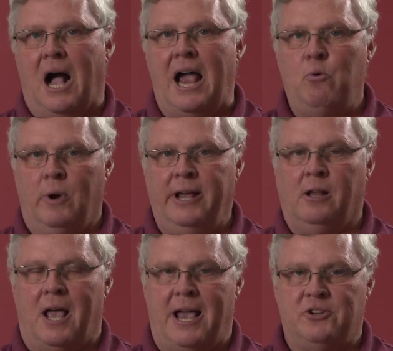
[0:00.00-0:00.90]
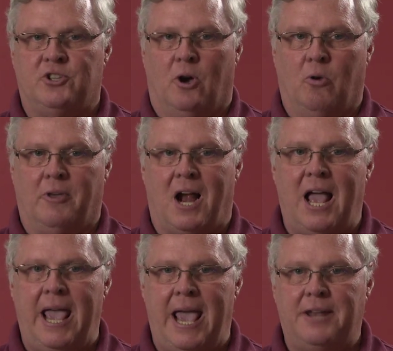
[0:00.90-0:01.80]
I realized, though, that
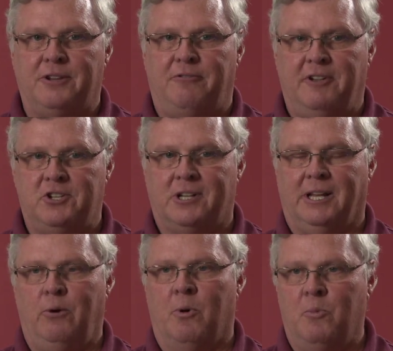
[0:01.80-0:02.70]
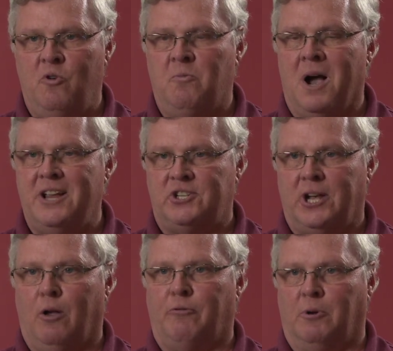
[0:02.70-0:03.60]
I had to physically remove
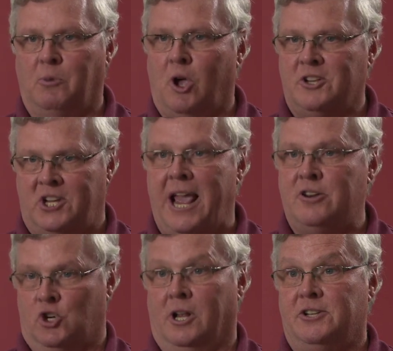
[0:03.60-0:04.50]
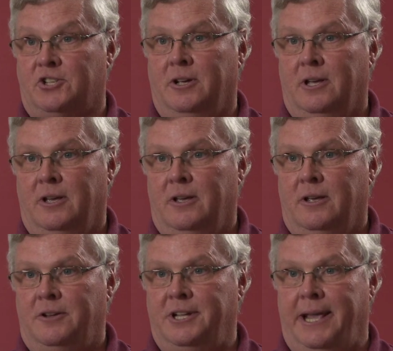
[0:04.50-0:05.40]
myself from Los Angeles
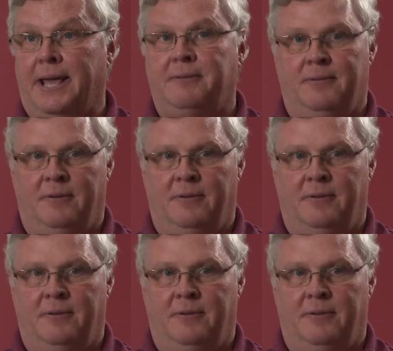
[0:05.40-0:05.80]
to get